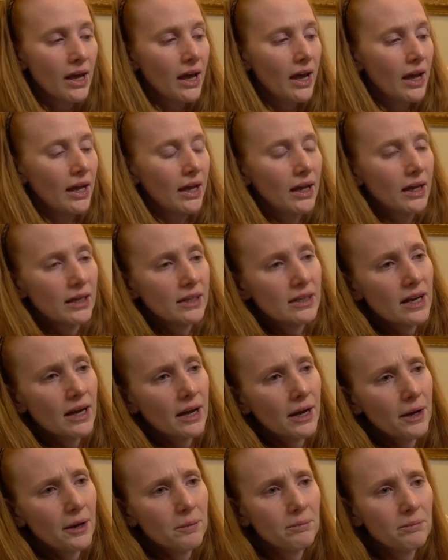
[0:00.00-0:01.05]
And
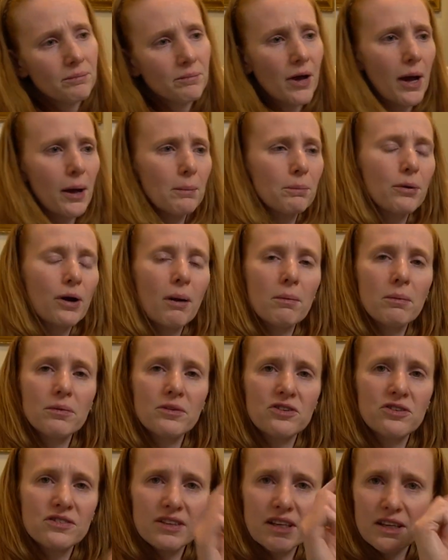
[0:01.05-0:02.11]
um, I'll probably
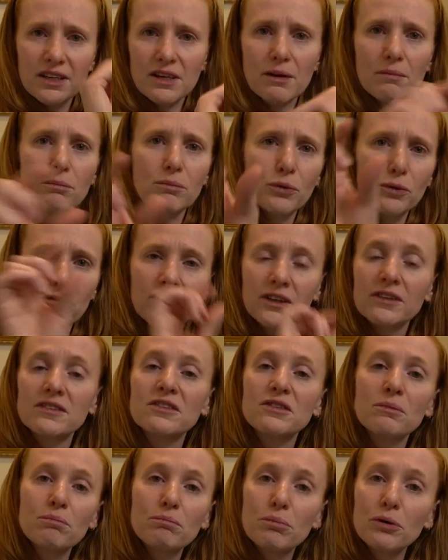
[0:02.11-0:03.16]
just end up moving
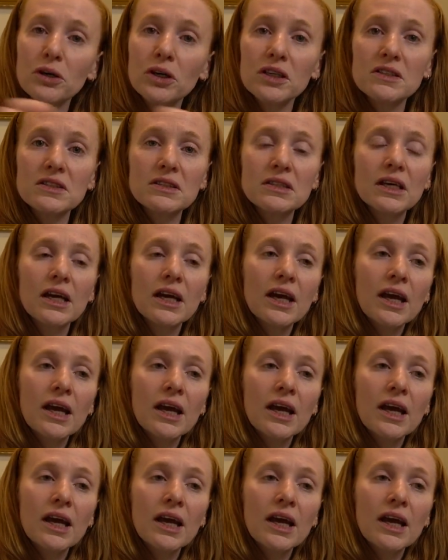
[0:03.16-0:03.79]
some books